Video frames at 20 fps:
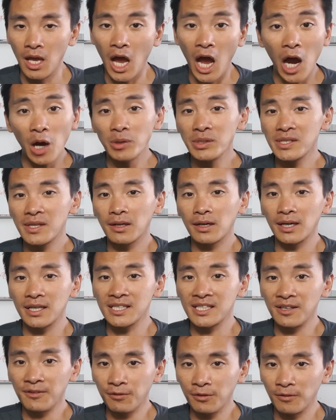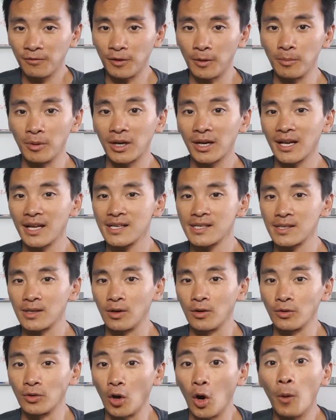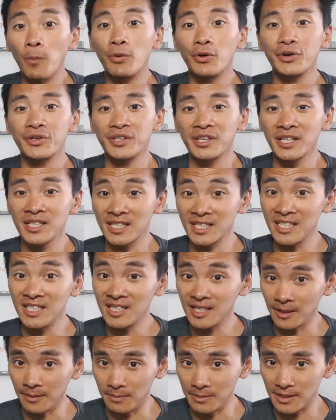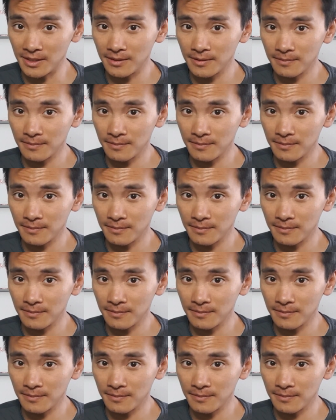How is the class different from a class on operating systems?